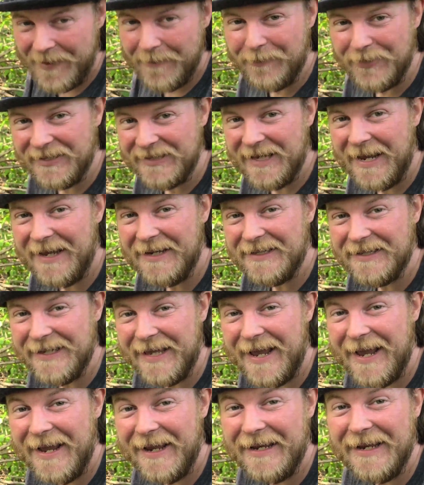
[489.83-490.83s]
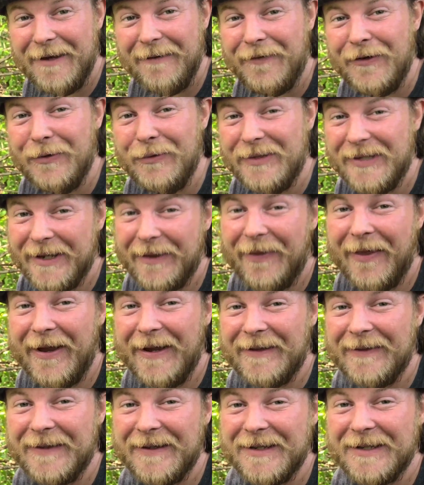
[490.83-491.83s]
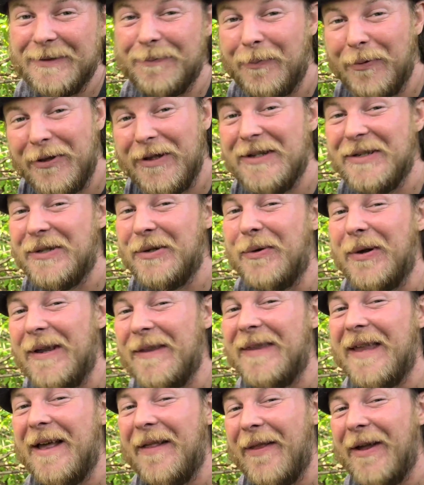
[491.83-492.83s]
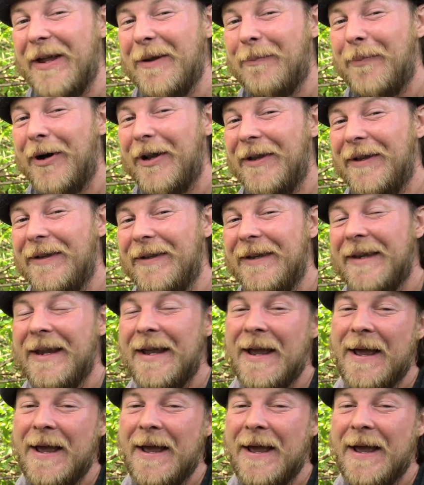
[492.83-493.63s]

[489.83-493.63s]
Besides that, if you did like this, please do hit that like button.